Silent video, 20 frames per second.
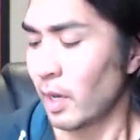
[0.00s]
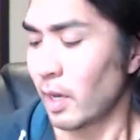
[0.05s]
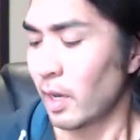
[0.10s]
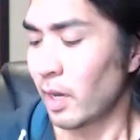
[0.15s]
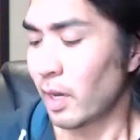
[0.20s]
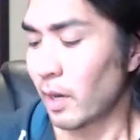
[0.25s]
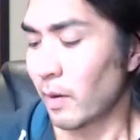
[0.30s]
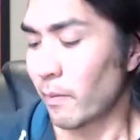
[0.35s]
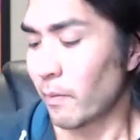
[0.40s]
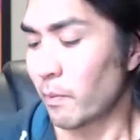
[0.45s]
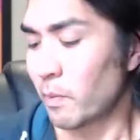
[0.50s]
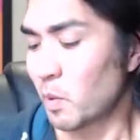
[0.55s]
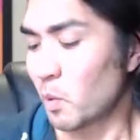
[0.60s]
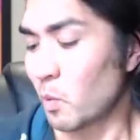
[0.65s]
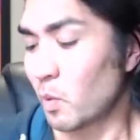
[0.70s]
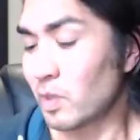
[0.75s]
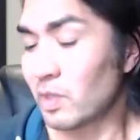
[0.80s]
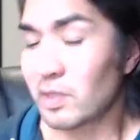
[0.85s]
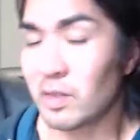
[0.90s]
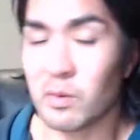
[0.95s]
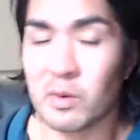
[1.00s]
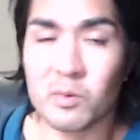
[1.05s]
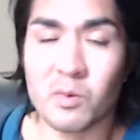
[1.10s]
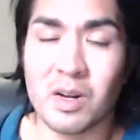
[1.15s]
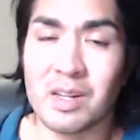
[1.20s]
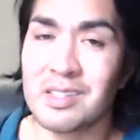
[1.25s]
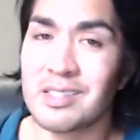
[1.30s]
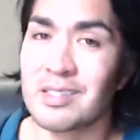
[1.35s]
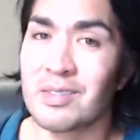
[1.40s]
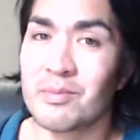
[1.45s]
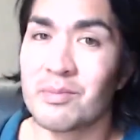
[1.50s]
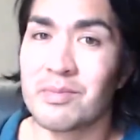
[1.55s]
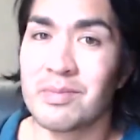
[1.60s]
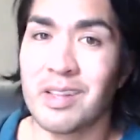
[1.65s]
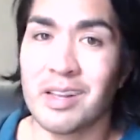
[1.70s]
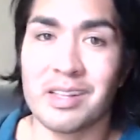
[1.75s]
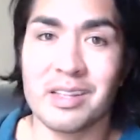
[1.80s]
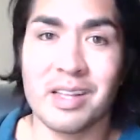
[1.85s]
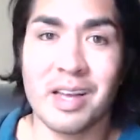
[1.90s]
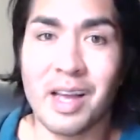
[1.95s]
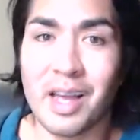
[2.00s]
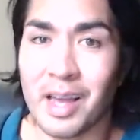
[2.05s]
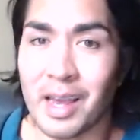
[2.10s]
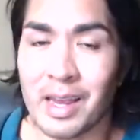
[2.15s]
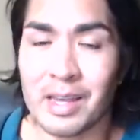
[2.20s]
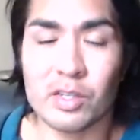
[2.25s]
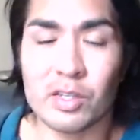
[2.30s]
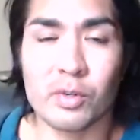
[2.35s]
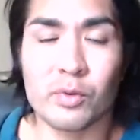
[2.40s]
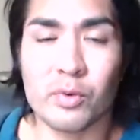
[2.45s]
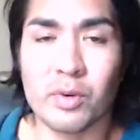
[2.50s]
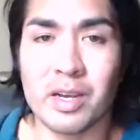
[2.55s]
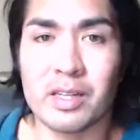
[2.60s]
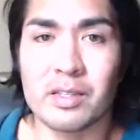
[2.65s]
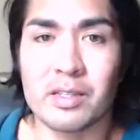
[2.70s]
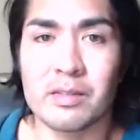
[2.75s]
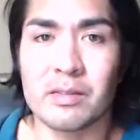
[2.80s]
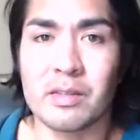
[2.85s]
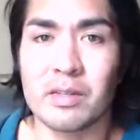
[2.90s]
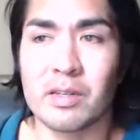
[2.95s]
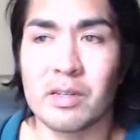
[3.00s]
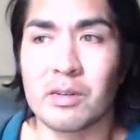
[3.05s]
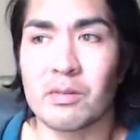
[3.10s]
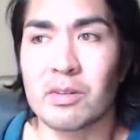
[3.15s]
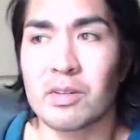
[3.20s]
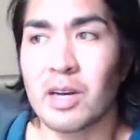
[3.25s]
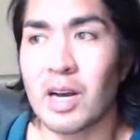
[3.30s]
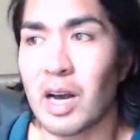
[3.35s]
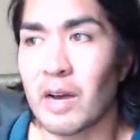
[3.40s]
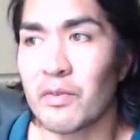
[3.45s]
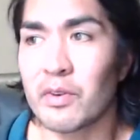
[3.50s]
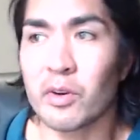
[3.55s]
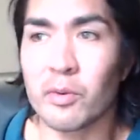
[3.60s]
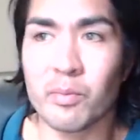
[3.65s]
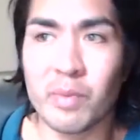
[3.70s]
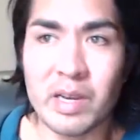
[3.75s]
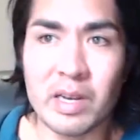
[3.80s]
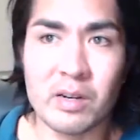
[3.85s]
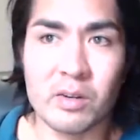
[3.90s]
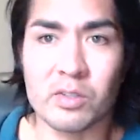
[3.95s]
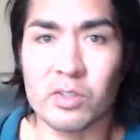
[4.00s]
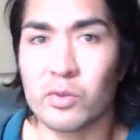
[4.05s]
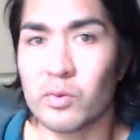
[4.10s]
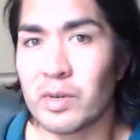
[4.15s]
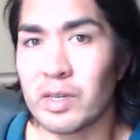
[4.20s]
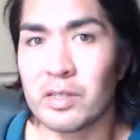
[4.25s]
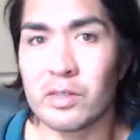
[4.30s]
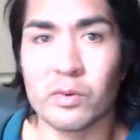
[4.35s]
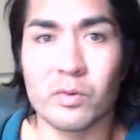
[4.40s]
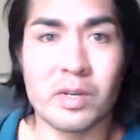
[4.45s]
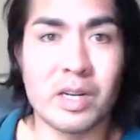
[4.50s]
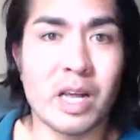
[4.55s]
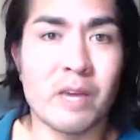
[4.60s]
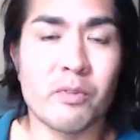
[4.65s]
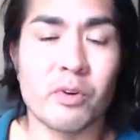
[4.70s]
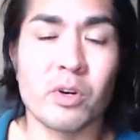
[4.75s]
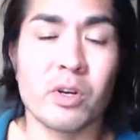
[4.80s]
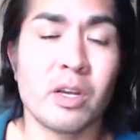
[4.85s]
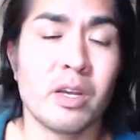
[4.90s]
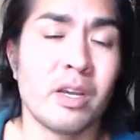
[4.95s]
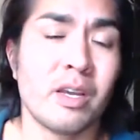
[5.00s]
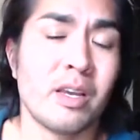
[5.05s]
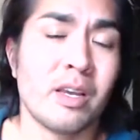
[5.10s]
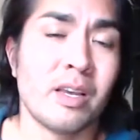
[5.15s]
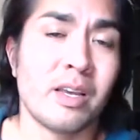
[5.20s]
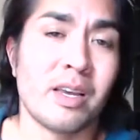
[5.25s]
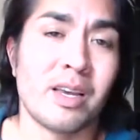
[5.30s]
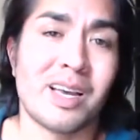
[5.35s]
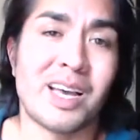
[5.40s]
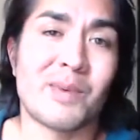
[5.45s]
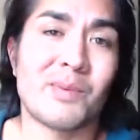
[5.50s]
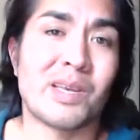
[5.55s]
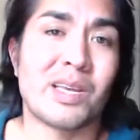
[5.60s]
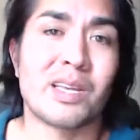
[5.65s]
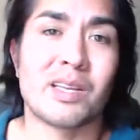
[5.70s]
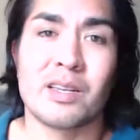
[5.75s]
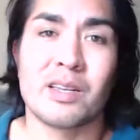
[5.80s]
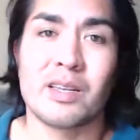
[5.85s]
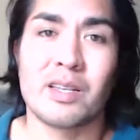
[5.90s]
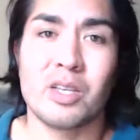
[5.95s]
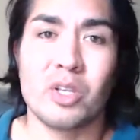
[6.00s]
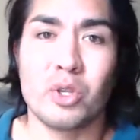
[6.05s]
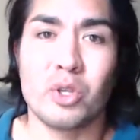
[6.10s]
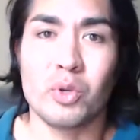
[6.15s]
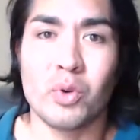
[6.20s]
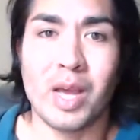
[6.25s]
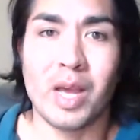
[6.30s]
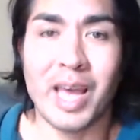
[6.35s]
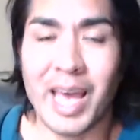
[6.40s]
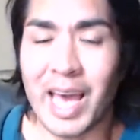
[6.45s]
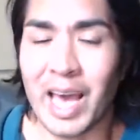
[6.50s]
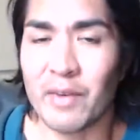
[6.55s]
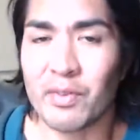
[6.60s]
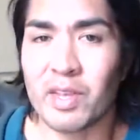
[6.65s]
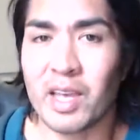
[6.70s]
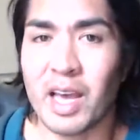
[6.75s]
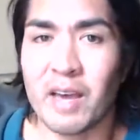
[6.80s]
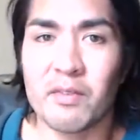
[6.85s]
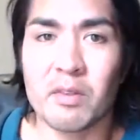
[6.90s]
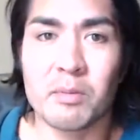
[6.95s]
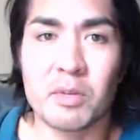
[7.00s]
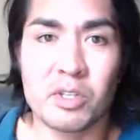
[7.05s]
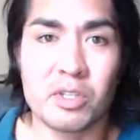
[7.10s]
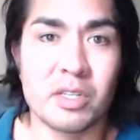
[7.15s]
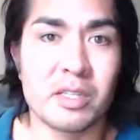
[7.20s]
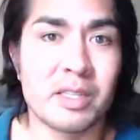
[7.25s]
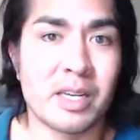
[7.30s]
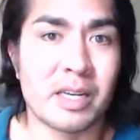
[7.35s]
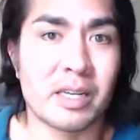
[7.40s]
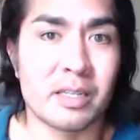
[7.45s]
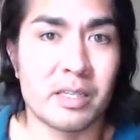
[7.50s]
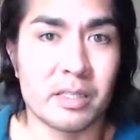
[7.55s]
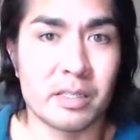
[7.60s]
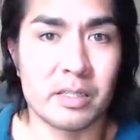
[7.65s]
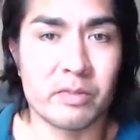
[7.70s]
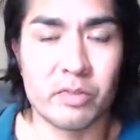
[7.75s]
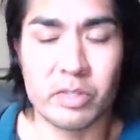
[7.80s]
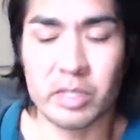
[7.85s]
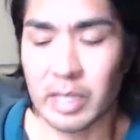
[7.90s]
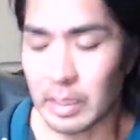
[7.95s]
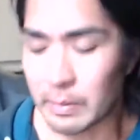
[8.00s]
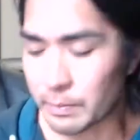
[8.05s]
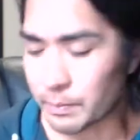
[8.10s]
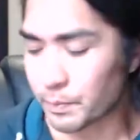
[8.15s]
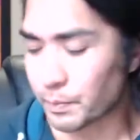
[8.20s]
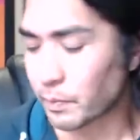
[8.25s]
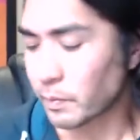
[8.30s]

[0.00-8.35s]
Um, but when someone wants the like the highest grade, you know, coffee or bean or squeeze or whatever, I mean, you have to have the machine that can deliver that.